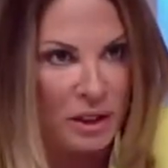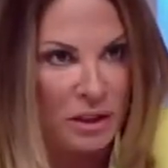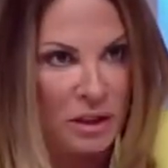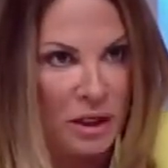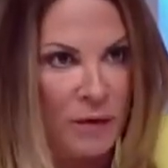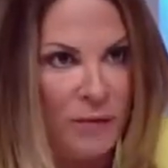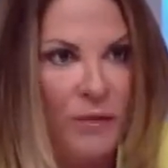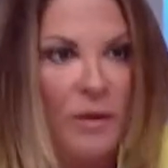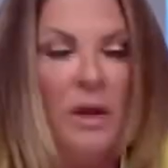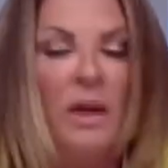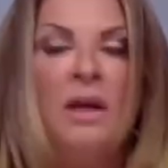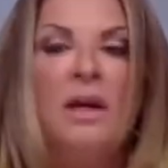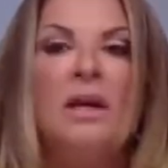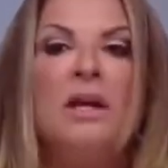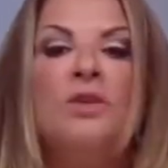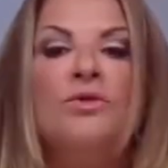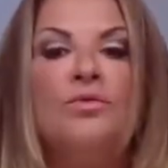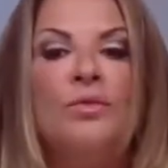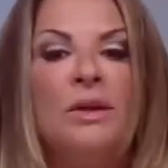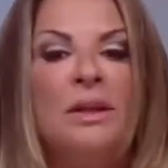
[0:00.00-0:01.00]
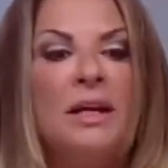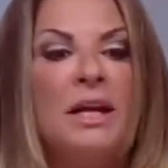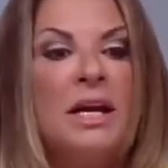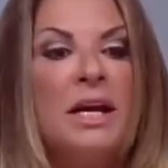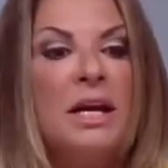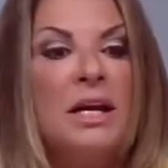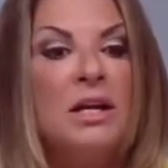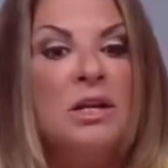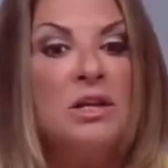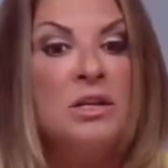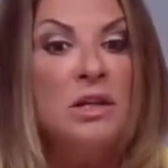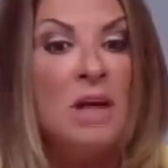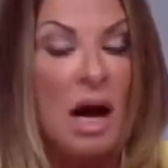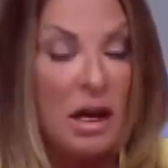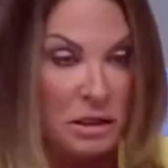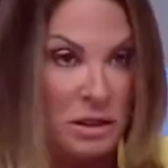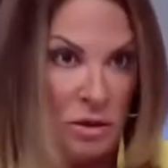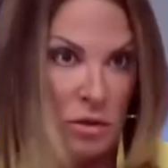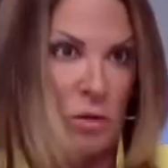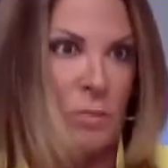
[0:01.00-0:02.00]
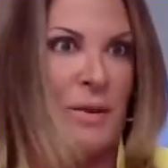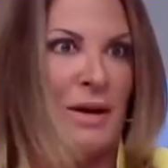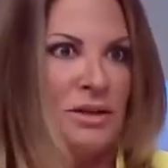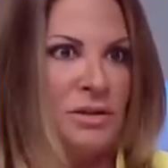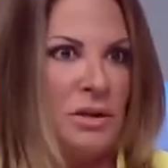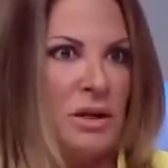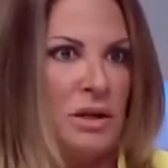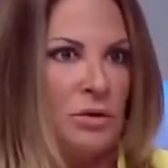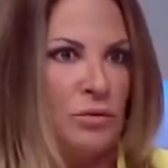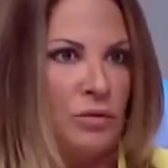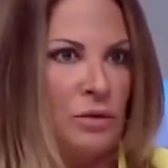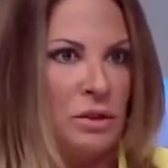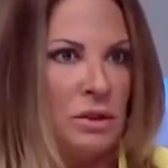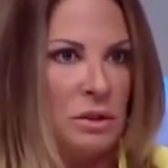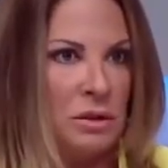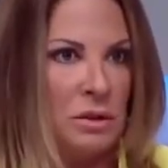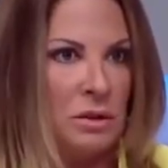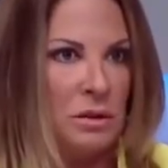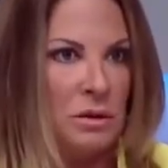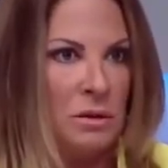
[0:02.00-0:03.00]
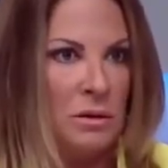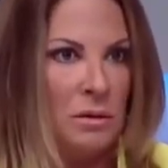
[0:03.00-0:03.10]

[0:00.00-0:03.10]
restrictive. It's really not in your best interest.